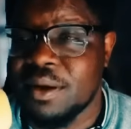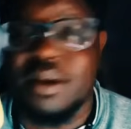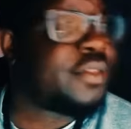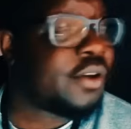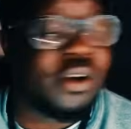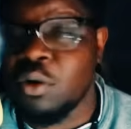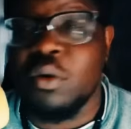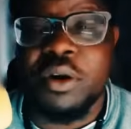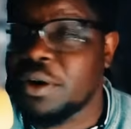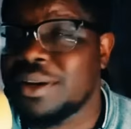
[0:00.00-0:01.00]
The
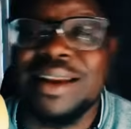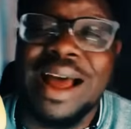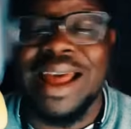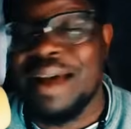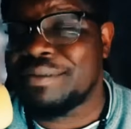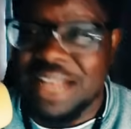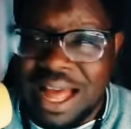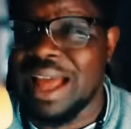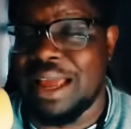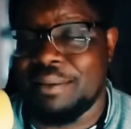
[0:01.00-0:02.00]
coroner did not have
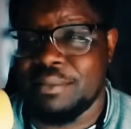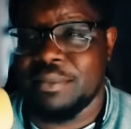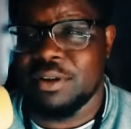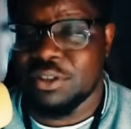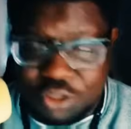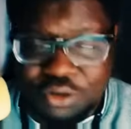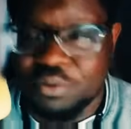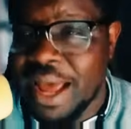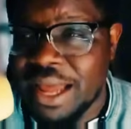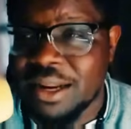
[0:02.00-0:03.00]
time to do
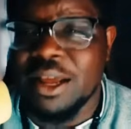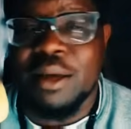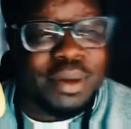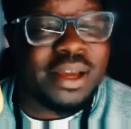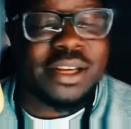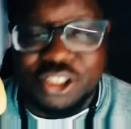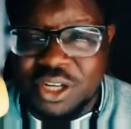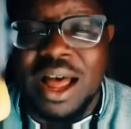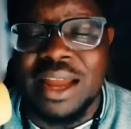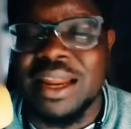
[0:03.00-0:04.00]
that because
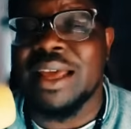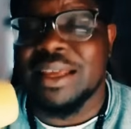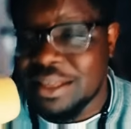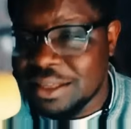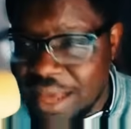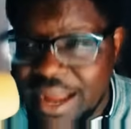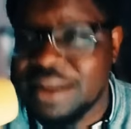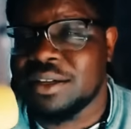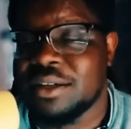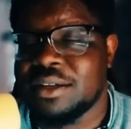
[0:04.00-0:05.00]
John yanked